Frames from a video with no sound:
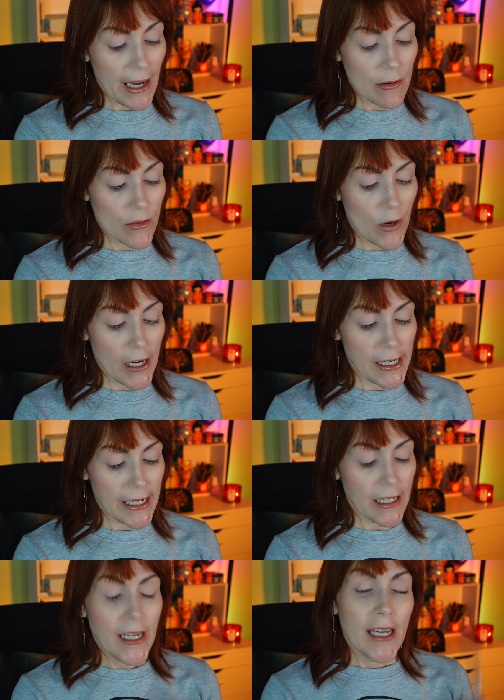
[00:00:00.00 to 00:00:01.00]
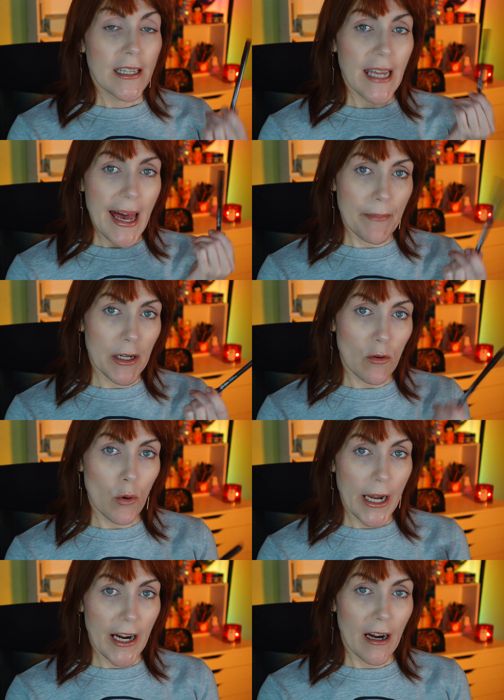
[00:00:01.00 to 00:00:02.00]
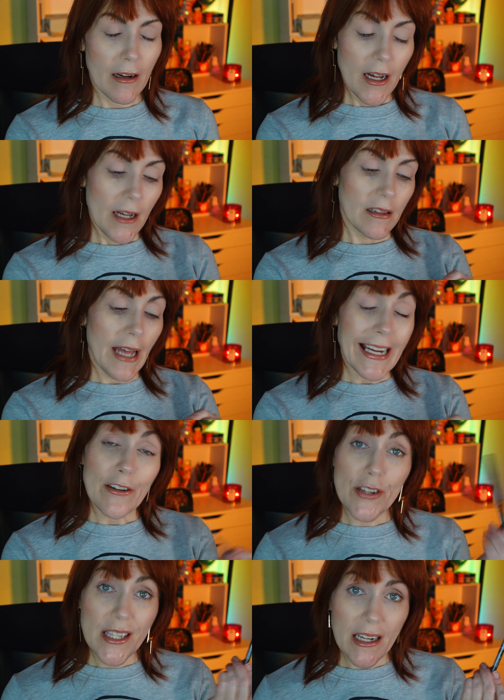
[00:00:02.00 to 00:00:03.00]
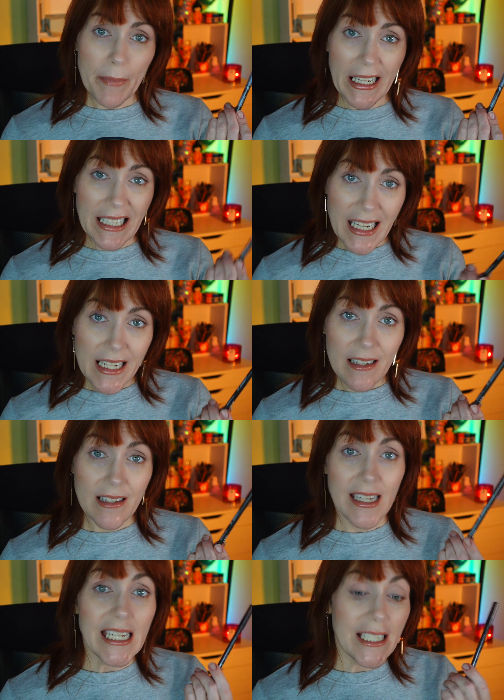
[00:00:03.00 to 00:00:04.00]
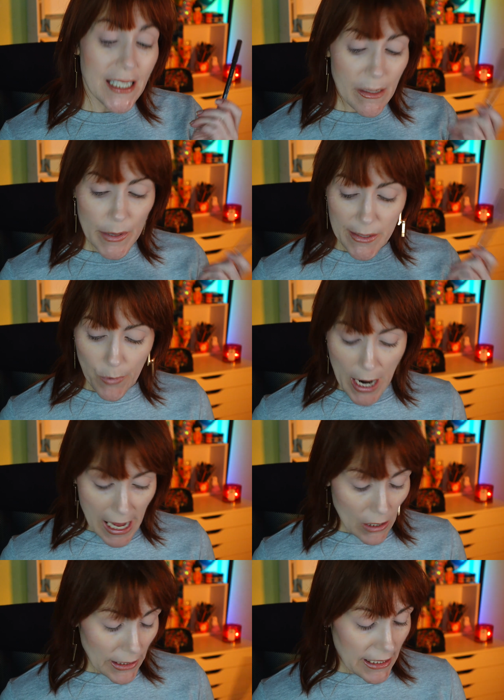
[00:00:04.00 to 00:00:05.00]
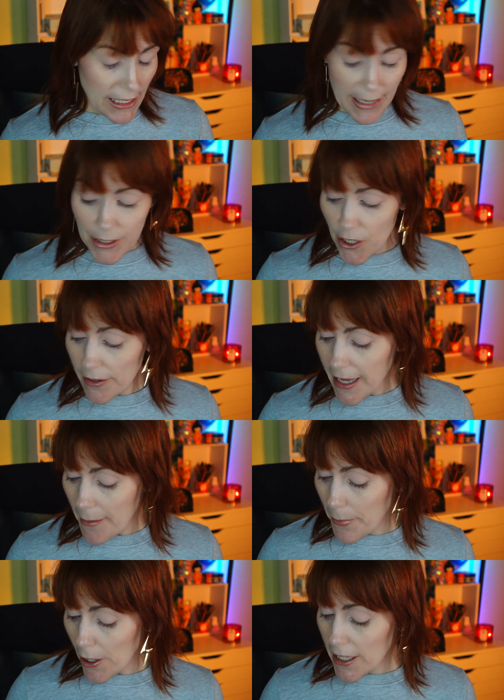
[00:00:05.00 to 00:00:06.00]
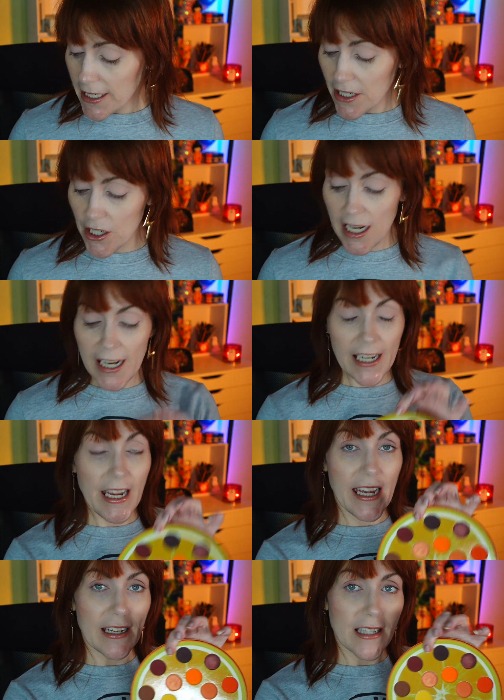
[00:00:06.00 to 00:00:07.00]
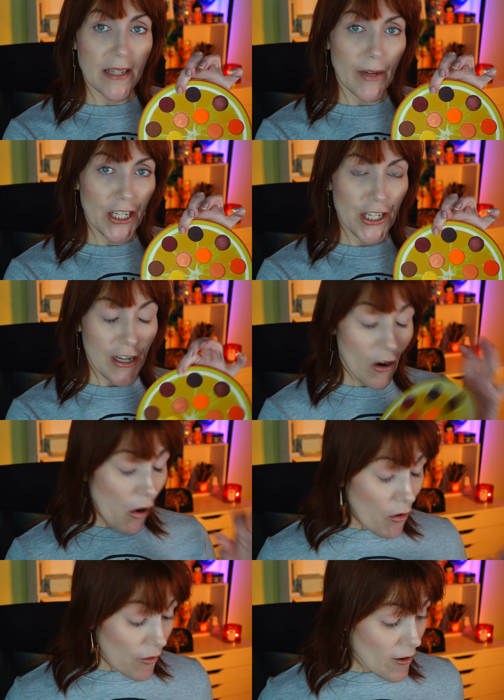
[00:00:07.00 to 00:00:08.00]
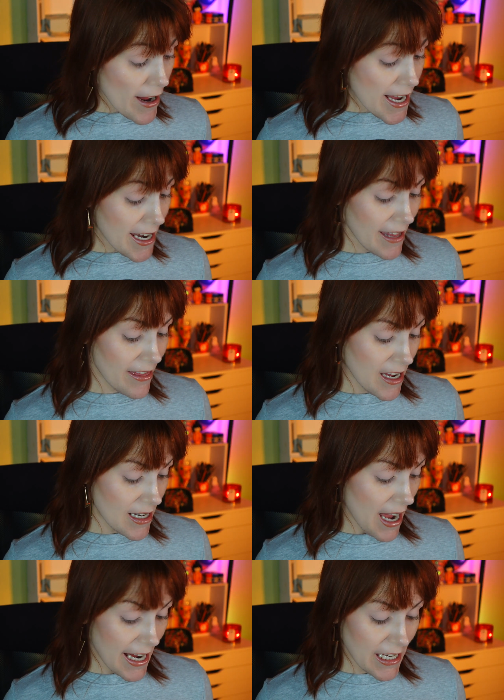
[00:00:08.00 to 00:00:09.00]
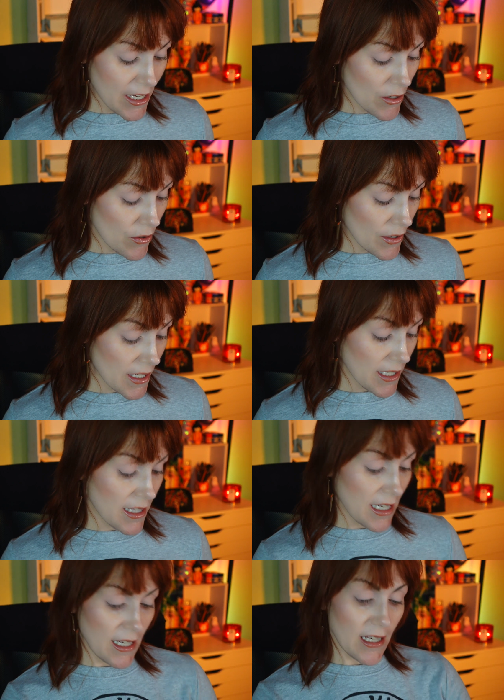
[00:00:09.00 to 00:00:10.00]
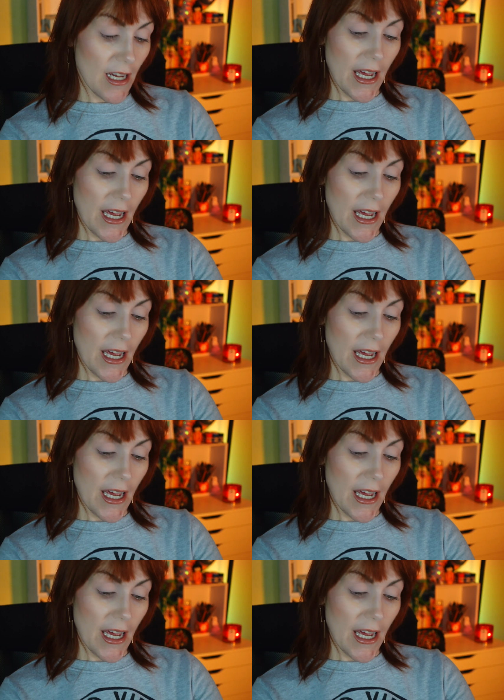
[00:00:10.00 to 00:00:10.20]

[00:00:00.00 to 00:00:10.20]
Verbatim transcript: I was wearing the Epic Wear liner stick by NYX in deepest brown and then I took that burgundy shade and smudged it over it and then I used the